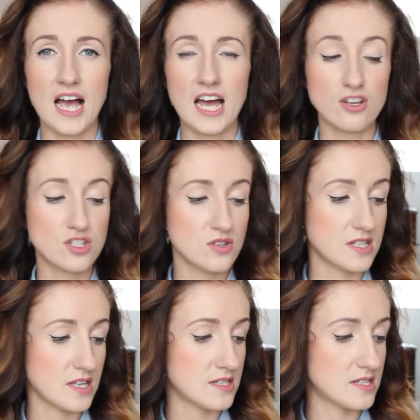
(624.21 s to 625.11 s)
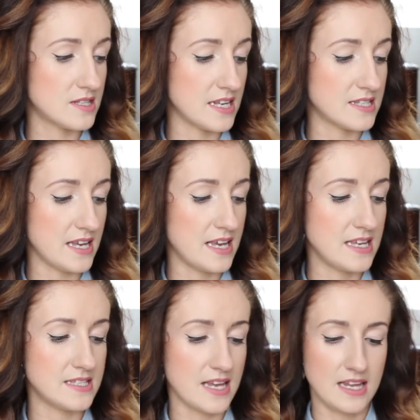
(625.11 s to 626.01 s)
And also, since this
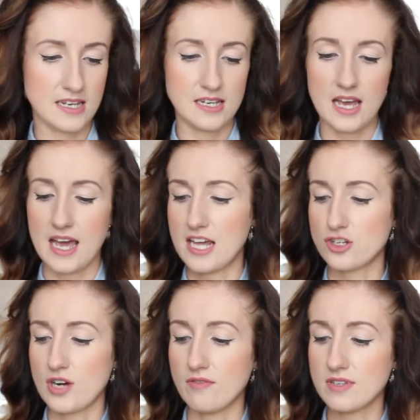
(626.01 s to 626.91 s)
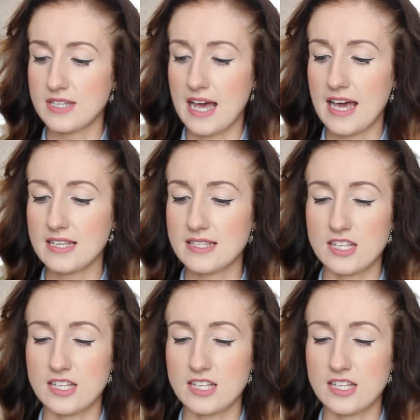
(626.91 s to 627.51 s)
is in a travel size,